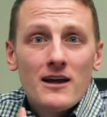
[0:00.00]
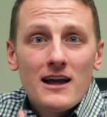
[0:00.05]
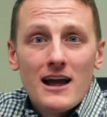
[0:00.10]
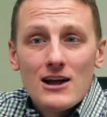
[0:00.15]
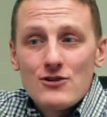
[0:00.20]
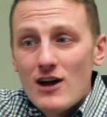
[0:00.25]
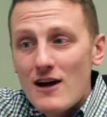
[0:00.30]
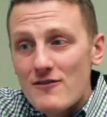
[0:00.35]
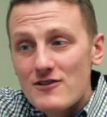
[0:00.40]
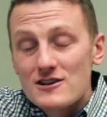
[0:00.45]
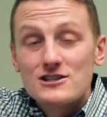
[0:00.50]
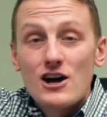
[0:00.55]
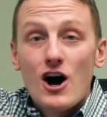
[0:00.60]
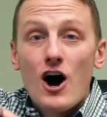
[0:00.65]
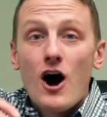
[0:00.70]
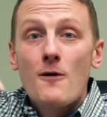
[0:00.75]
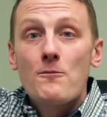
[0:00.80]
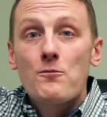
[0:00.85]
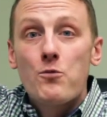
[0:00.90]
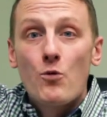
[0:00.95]
And you have this
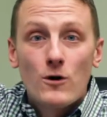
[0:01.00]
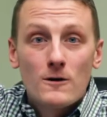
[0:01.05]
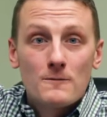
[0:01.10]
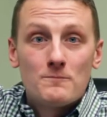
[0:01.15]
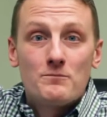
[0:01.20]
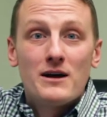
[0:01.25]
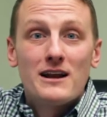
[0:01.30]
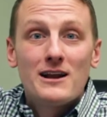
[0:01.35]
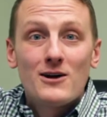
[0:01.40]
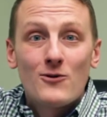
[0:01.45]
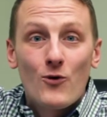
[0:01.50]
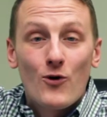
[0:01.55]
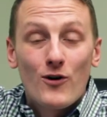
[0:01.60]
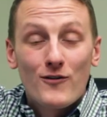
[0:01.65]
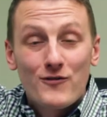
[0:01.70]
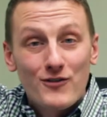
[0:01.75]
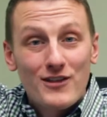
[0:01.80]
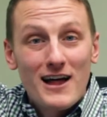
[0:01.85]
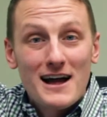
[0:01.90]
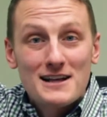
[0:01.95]
upward bidding war
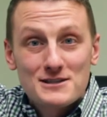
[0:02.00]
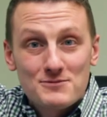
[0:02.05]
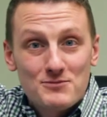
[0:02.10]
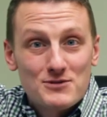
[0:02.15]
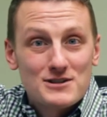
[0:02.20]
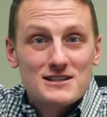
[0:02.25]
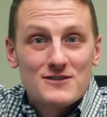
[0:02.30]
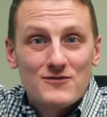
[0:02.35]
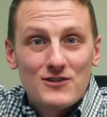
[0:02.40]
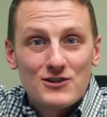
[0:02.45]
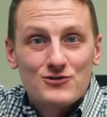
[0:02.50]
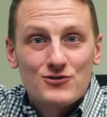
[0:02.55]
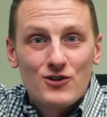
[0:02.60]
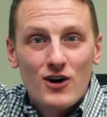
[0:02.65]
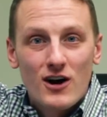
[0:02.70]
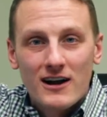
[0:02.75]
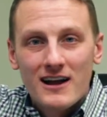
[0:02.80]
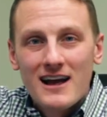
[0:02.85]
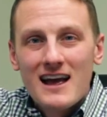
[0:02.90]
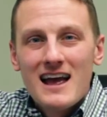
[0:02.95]
for that specific
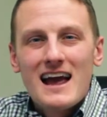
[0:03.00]
truck.